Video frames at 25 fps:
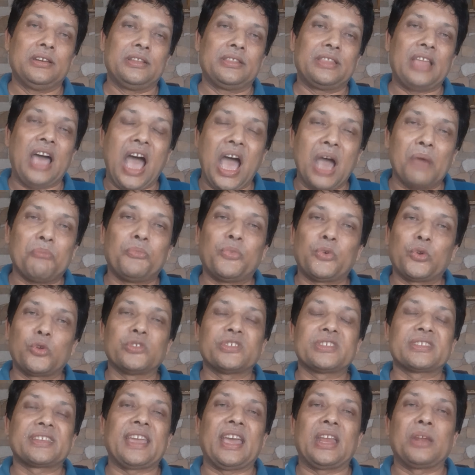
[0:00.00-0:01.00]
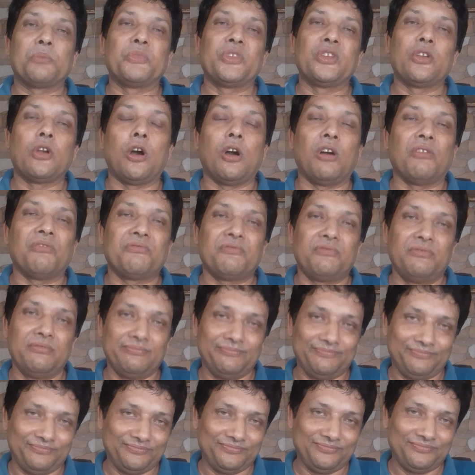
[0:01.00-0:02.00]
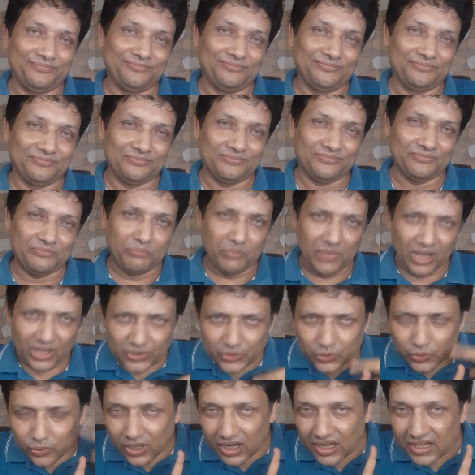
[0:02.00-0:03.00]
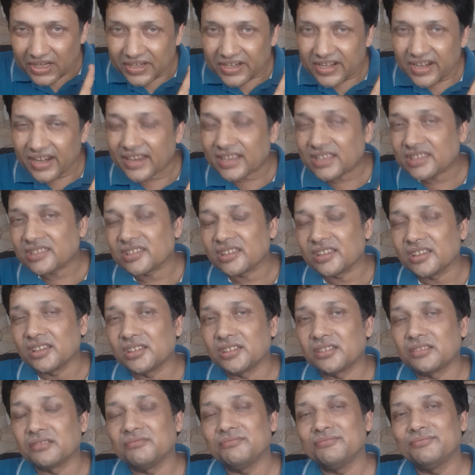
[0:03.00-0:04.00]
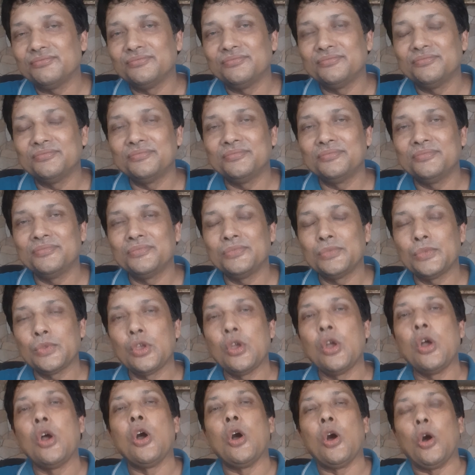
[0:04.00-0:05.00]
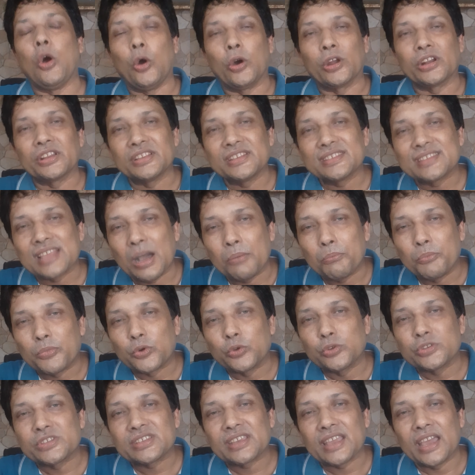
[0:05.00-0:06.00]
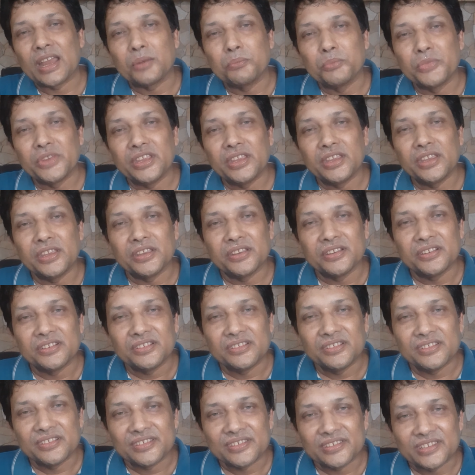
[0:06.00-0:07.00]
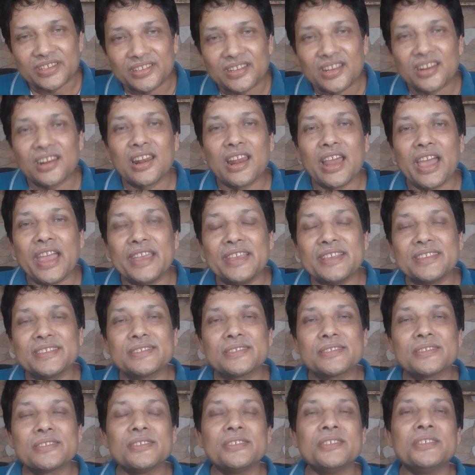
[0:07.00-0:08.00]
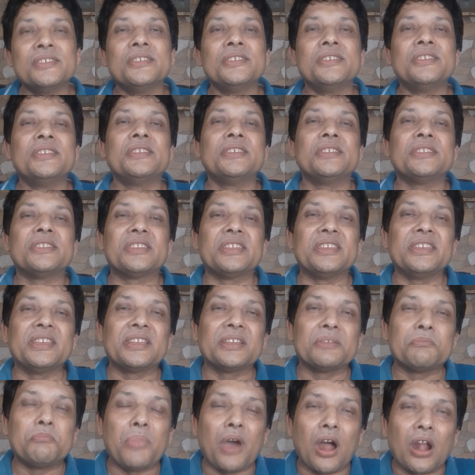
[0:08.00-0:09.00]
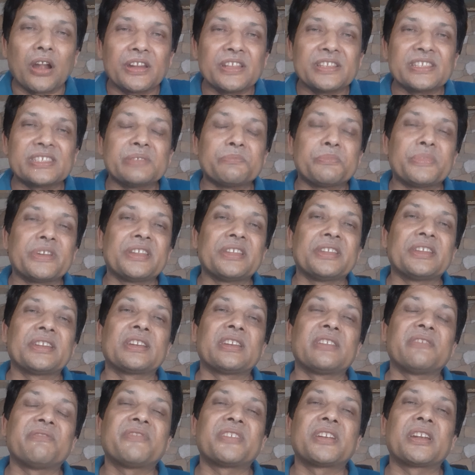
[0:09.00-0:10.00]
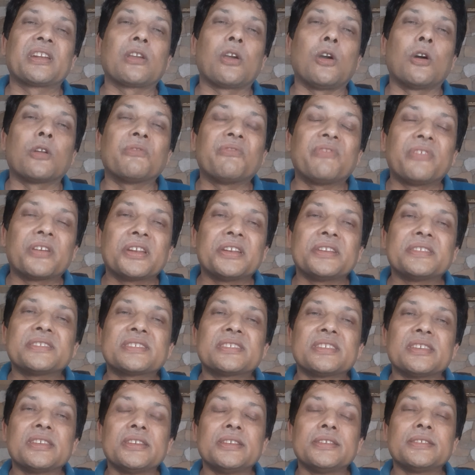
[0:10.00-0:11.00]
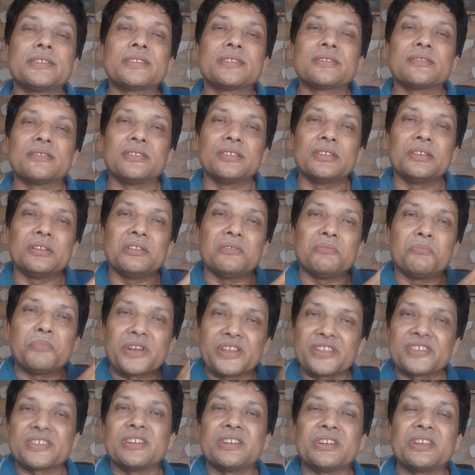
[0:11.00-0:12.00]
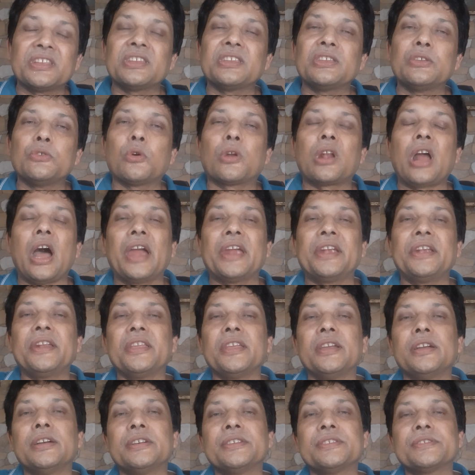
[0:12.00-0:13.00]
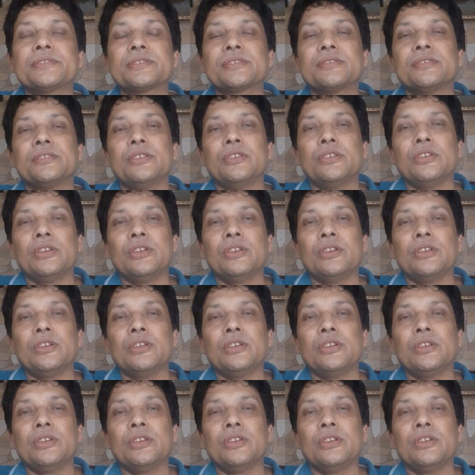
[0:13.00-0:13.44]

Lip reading: The approach can be of personal interaction, or this approach can be generalized thing, participating in different conferences, presenting your ideas,